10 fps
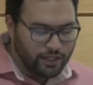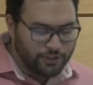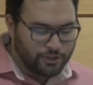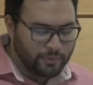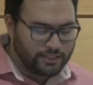and
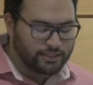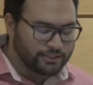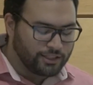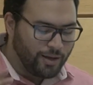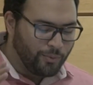just makes things
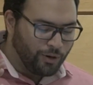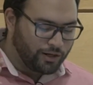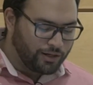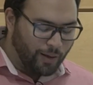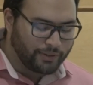a lot more
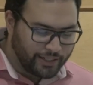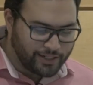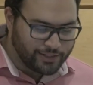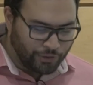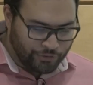
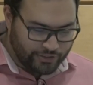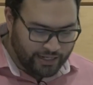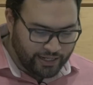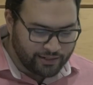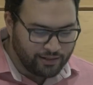complicated to
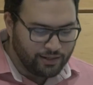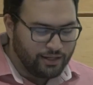understand.